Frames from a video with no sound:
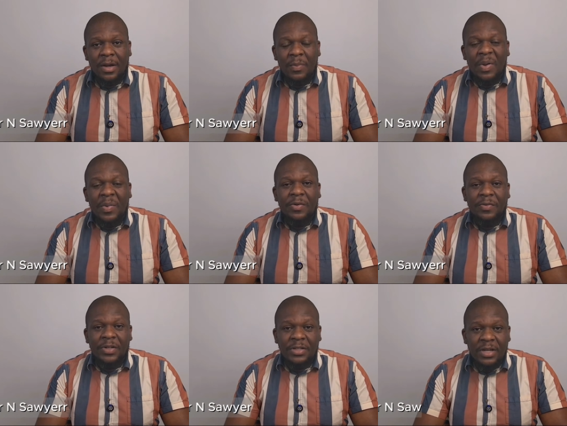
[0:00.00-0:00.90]
I'm a
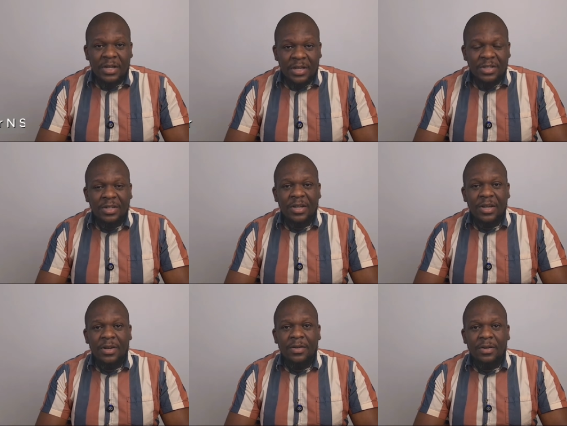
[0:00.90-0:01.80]
professional
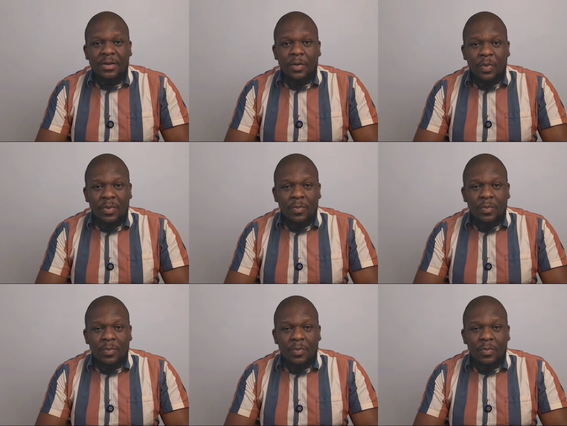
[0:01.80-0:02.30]
engineer with